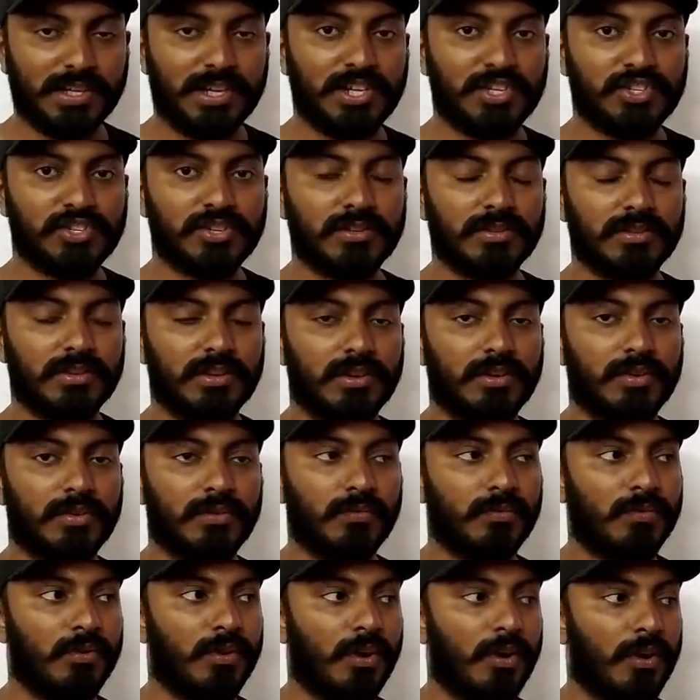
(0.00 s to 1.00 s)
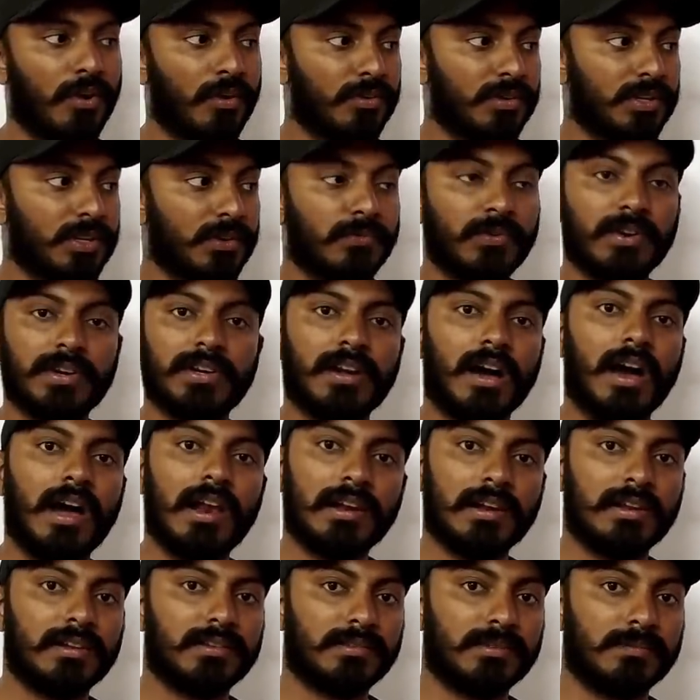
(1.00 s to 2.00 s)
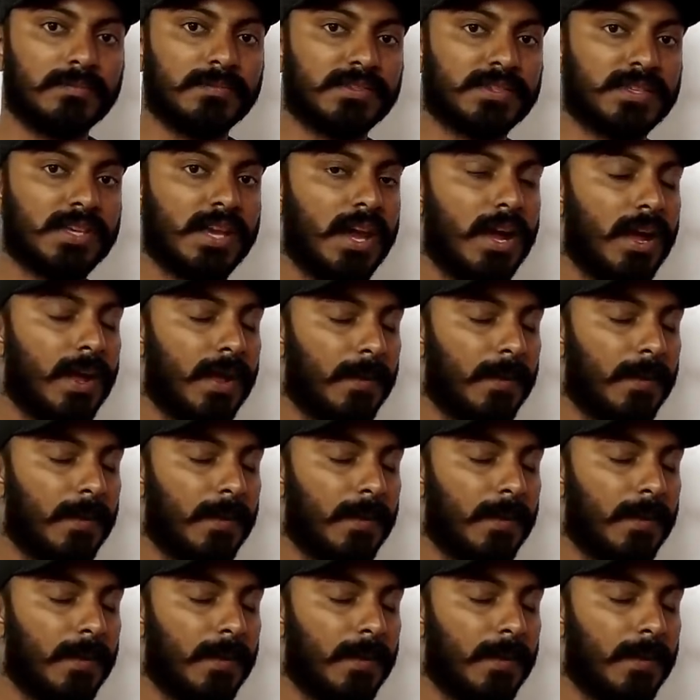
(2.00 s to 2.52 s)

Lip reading: each other, or different algorithms